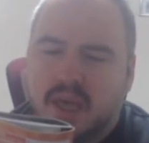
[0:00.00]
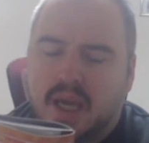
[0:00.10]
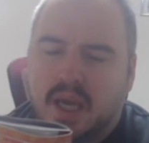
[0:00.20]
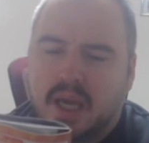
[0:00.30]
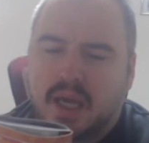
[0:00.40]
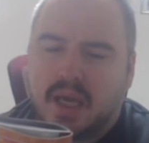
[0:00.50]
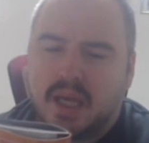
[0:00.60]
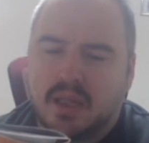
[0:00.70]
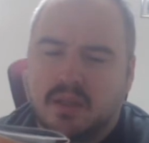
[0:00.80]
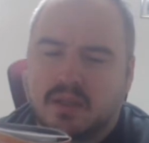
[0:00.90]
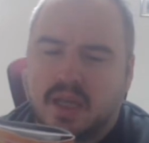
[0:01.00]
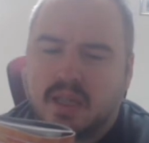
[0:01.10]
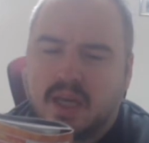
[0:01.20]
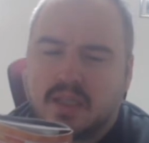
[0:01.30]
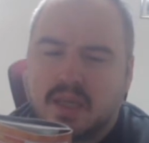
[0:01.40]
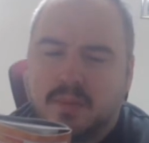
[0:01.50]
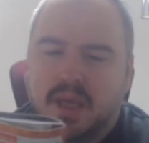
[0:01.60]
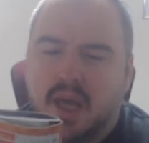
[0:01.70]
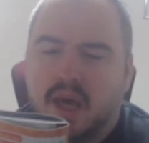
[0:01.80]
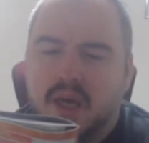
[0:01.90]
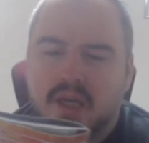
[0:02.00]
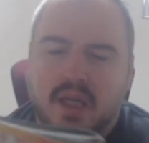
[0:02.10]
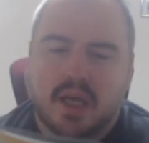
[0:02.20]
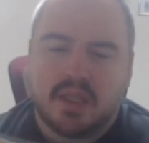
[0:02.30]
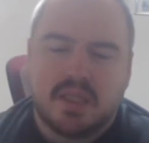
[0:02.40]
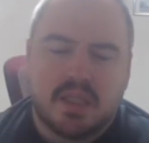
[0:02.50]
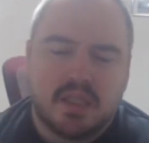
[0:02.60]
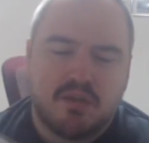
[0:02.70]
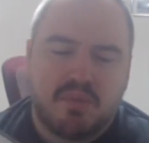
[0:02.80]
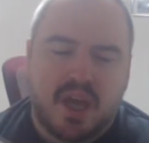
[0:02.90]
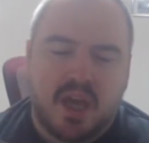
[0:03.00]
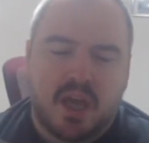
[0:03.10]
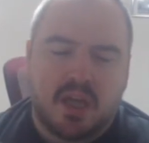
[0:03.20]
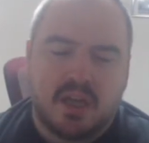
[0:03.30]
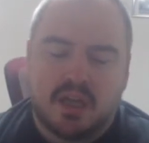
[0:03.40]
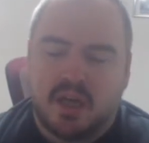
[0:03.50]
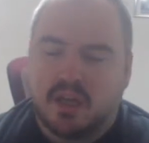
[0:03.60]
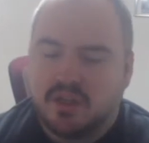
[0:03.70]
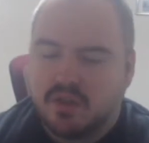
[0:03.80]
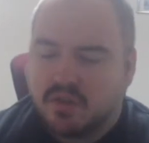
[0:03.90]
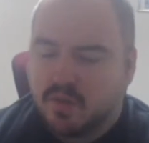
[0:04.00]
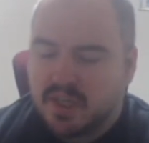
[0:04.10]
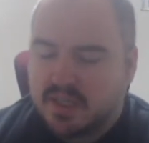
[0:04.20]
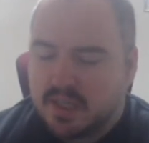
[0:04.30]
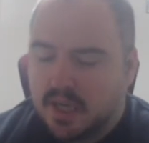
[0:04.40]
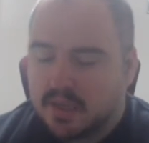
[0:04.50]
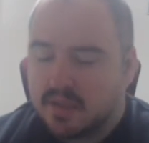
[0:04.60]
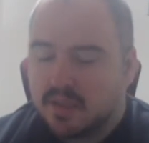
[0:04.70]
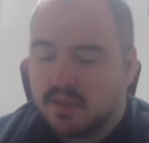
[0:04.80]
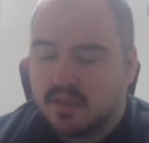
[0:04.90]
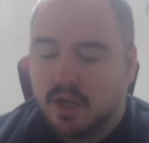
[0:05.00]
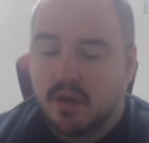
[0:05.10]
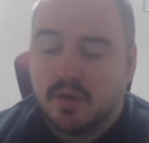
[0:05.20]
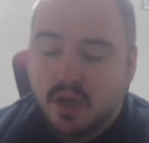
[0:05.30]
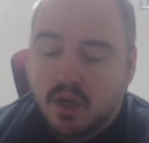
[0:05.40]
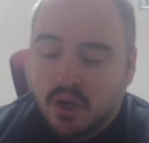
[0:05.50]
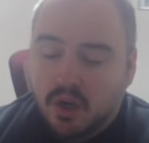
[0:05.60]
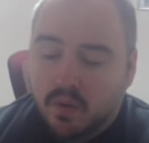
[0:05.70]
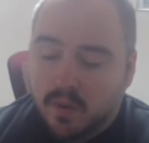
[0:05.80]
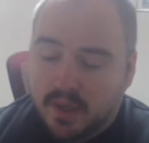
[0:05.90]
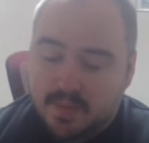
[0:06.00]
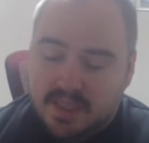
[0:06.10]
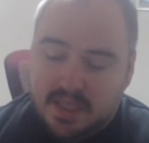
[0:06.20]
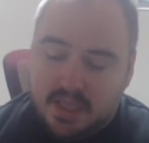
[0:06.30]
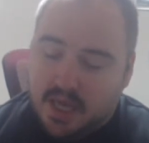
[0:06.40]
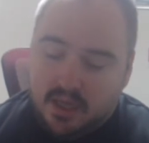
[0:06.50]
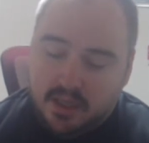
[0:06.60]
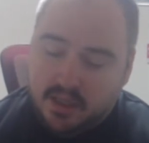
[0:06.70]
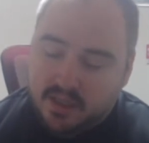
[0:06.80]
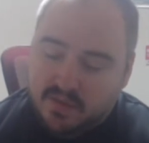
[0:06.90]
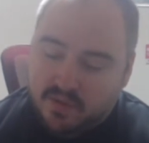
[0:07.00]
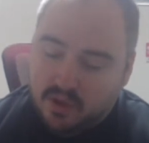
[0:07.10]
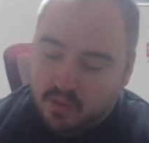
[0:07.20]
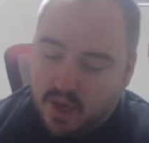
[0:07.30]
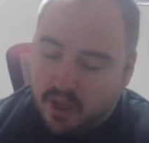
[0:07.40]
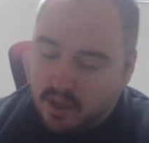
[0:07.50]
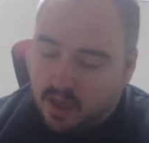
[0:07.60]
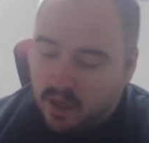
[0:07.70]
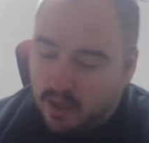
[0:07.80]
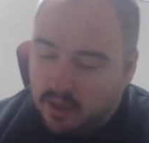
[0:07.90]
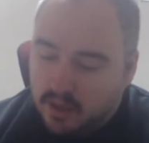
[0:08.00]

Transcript: and it looks like that's coming out, at least in Japan, June 26th. So we're going to be seeing that on the list for a while longer.